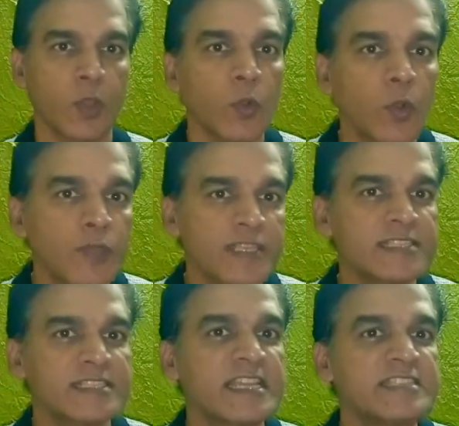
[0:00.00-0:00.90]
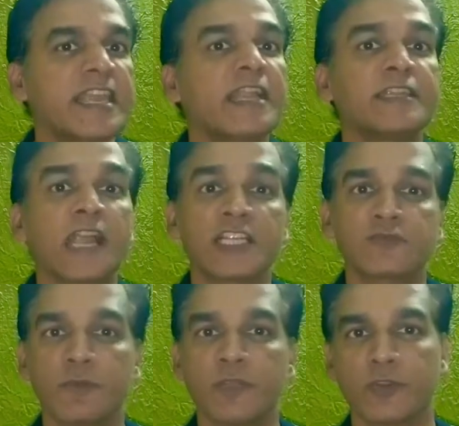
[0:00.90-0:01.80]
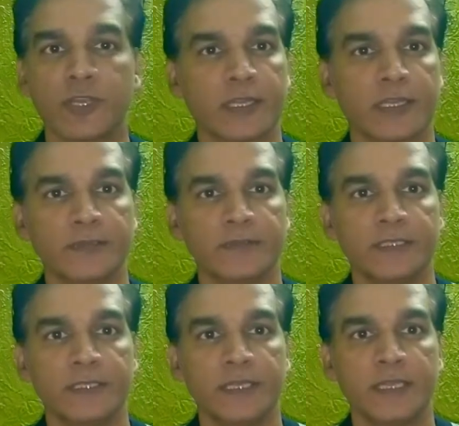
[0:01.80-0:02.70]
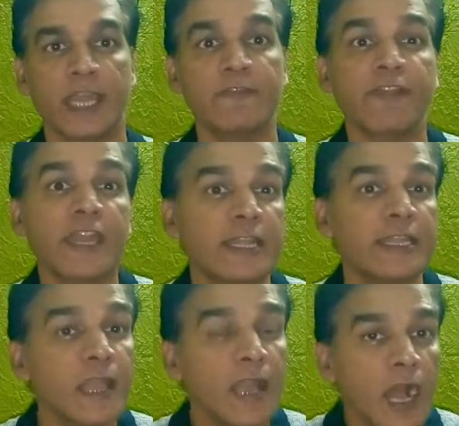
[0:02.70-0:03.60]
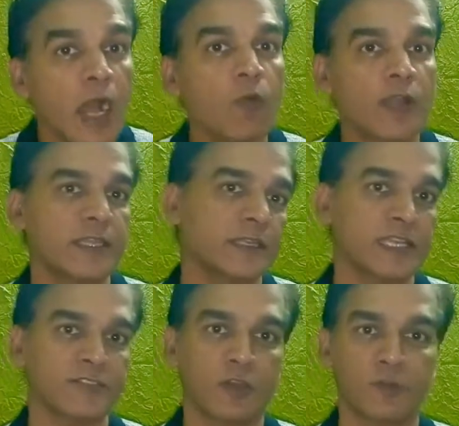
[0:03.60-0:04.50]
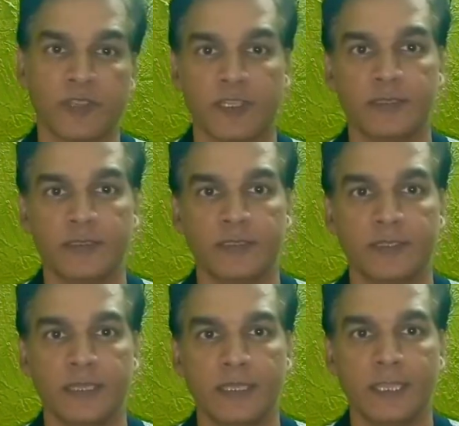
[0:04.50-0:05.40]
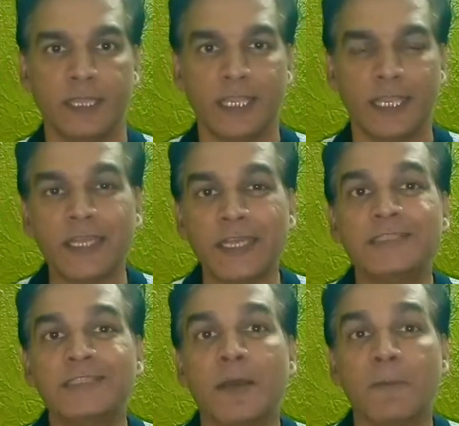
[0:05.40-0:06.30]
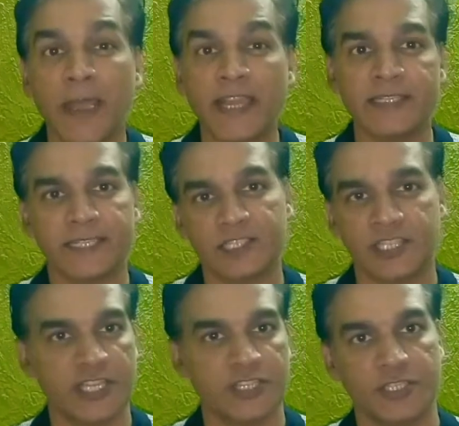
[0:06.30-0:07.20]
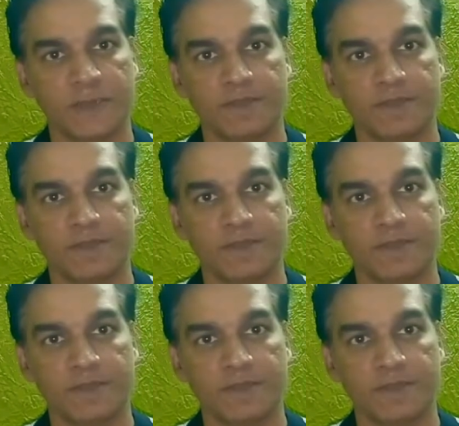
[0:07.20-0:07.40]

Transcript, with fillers: who is changing and transforming your data, and finally, how are they transforming it. It is a mindset change.